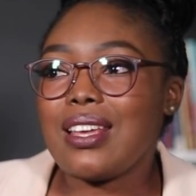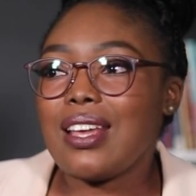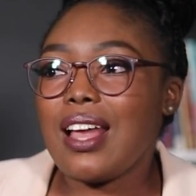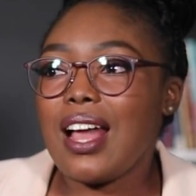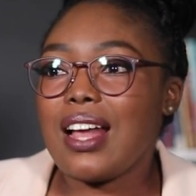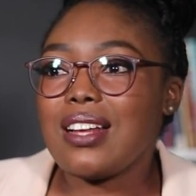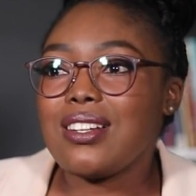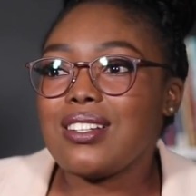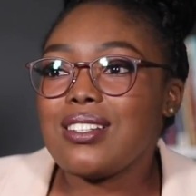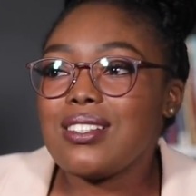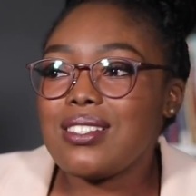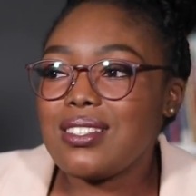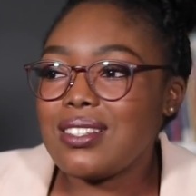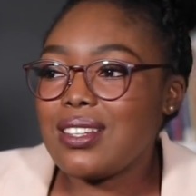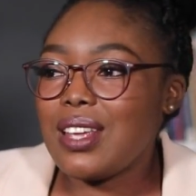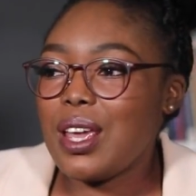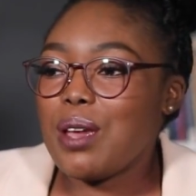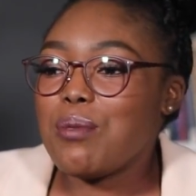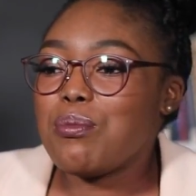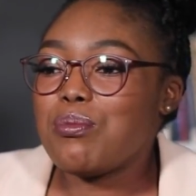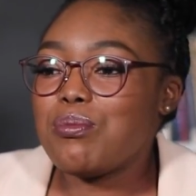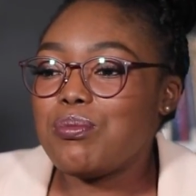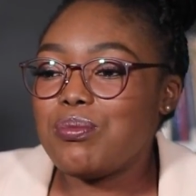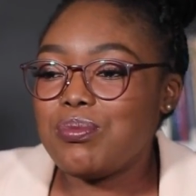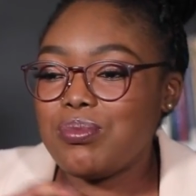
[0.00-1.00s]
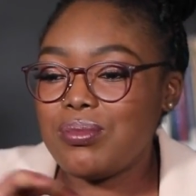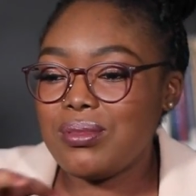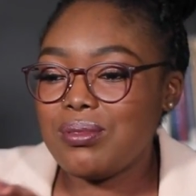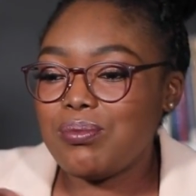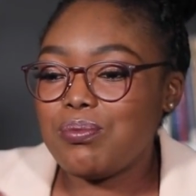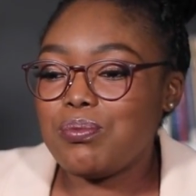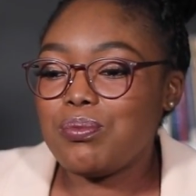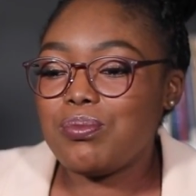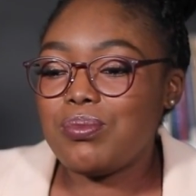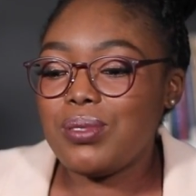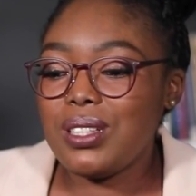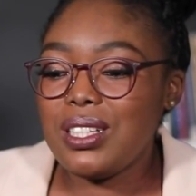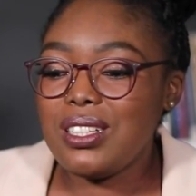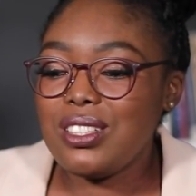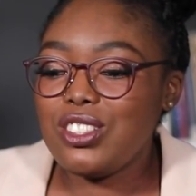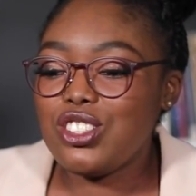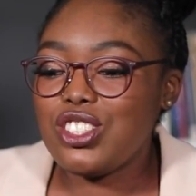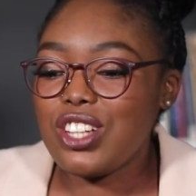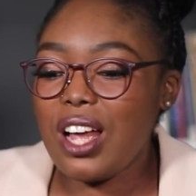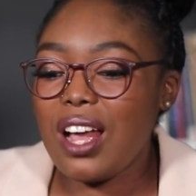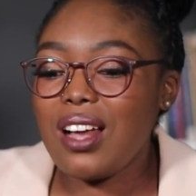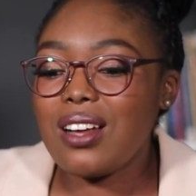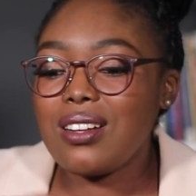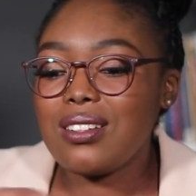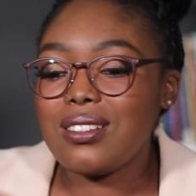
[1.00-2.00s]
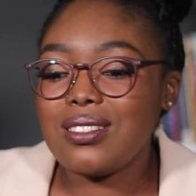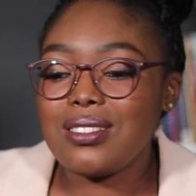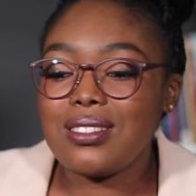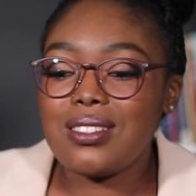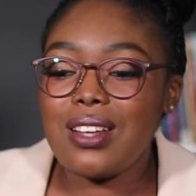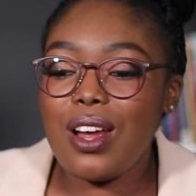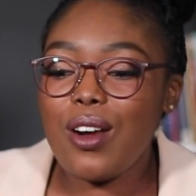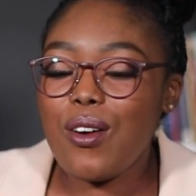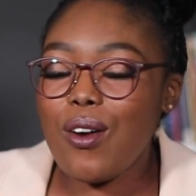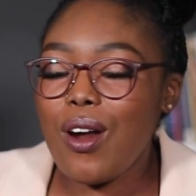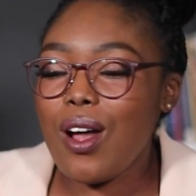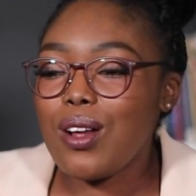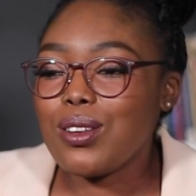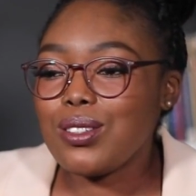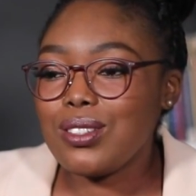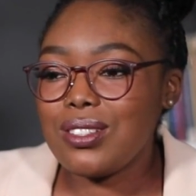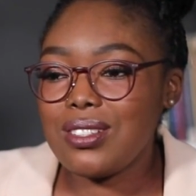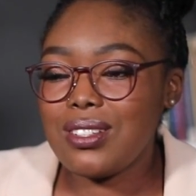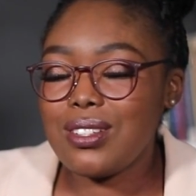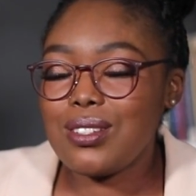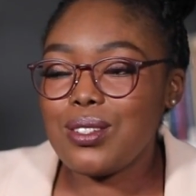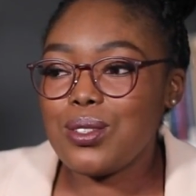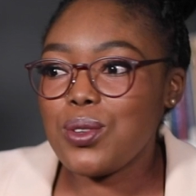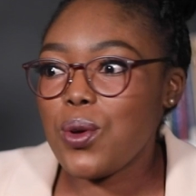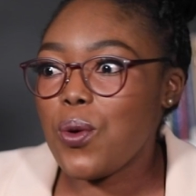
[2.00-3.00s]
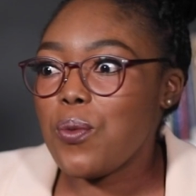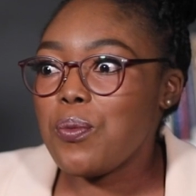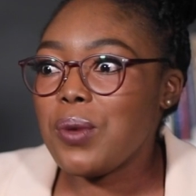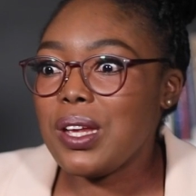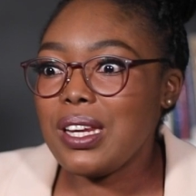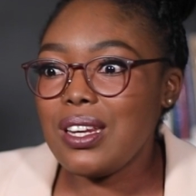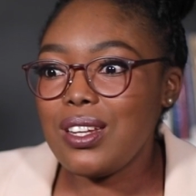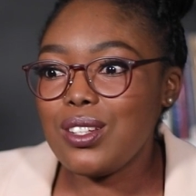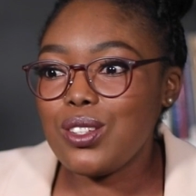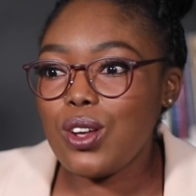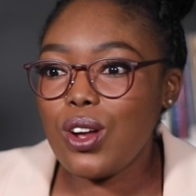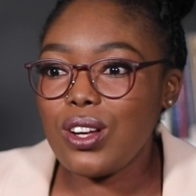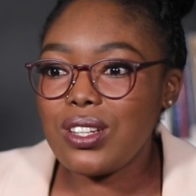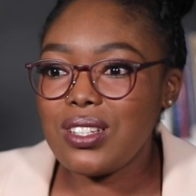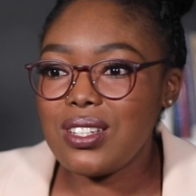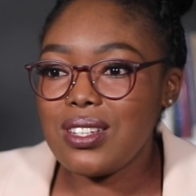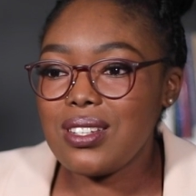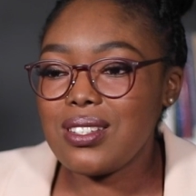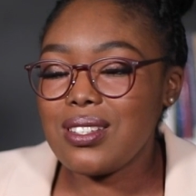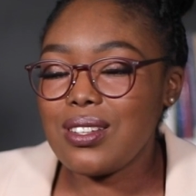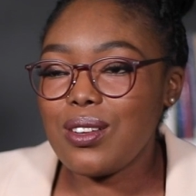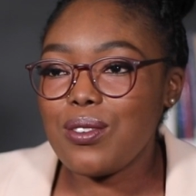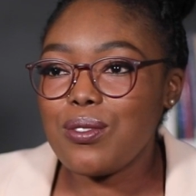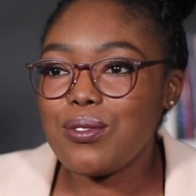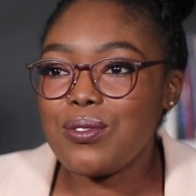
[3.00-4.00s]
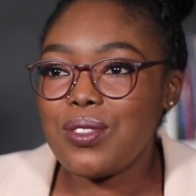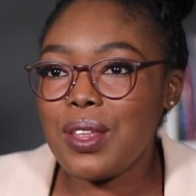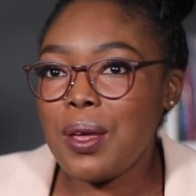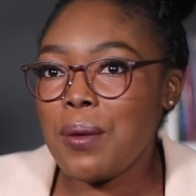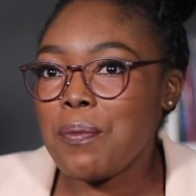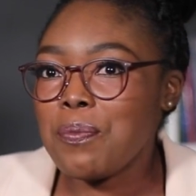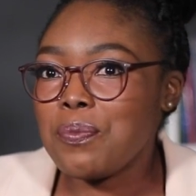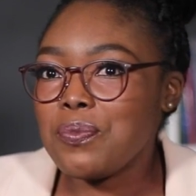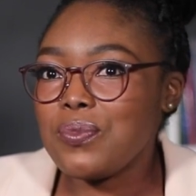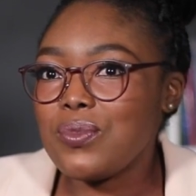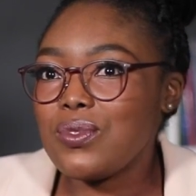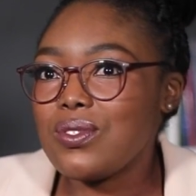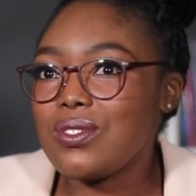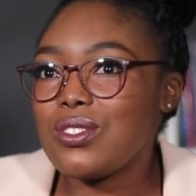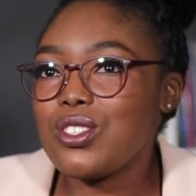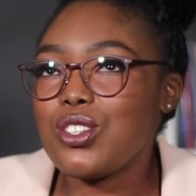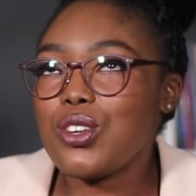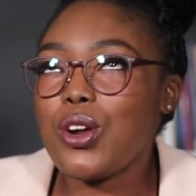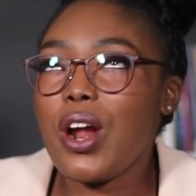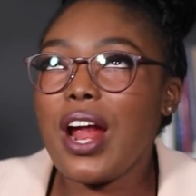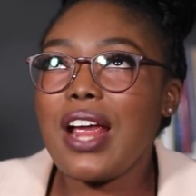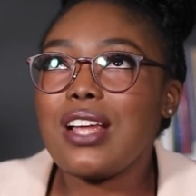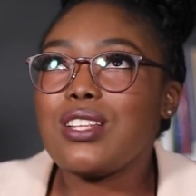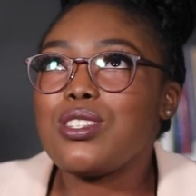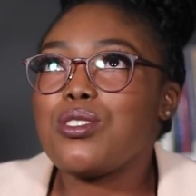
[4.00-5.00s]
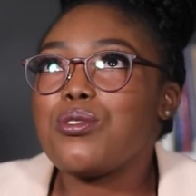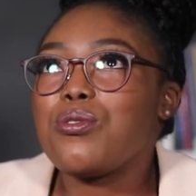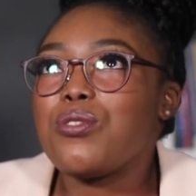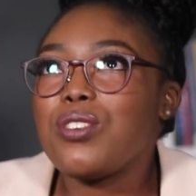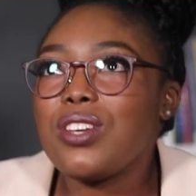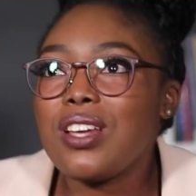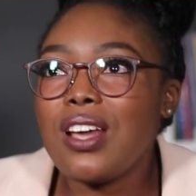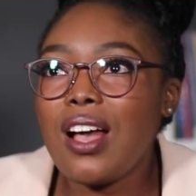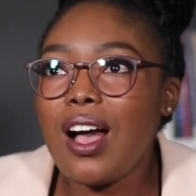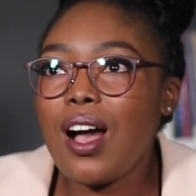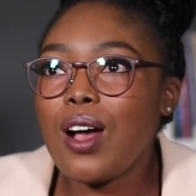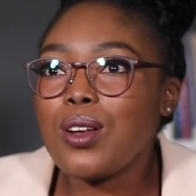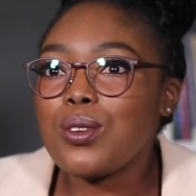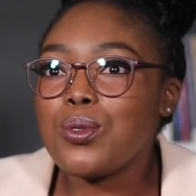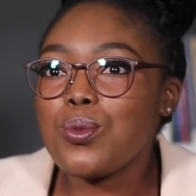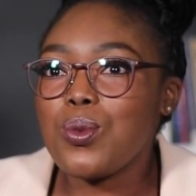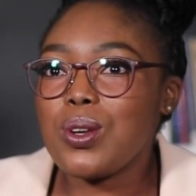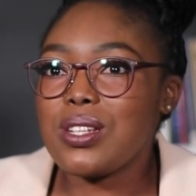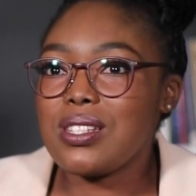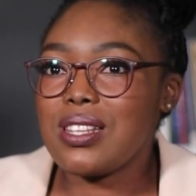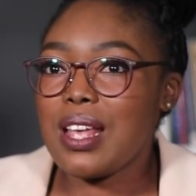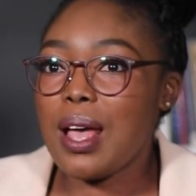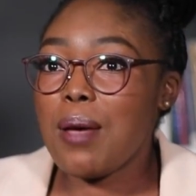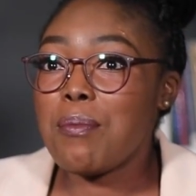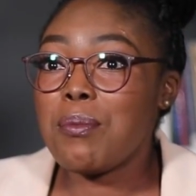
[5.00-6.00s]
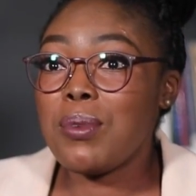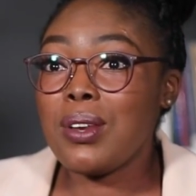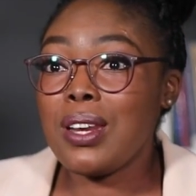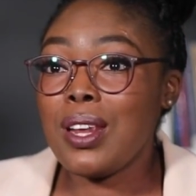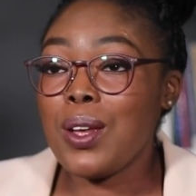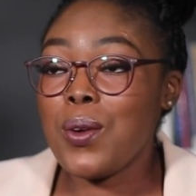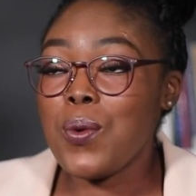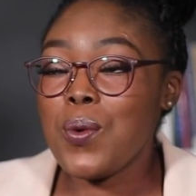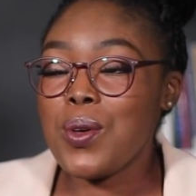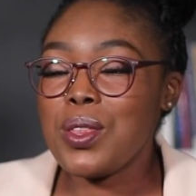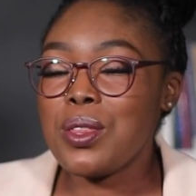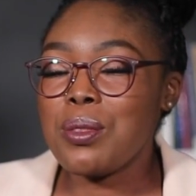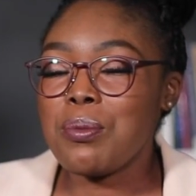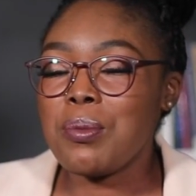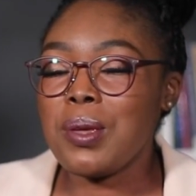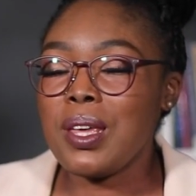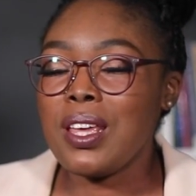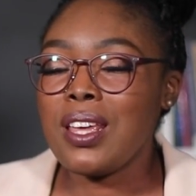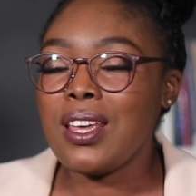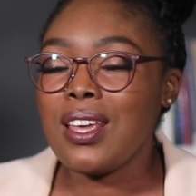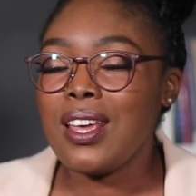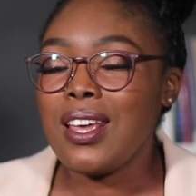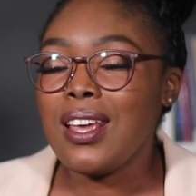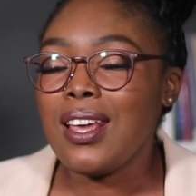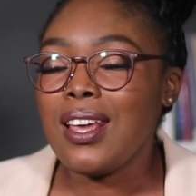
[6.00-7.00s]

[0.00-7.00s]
I just kept being juggled around so many doctors, of them trying to figure out what's happening with me.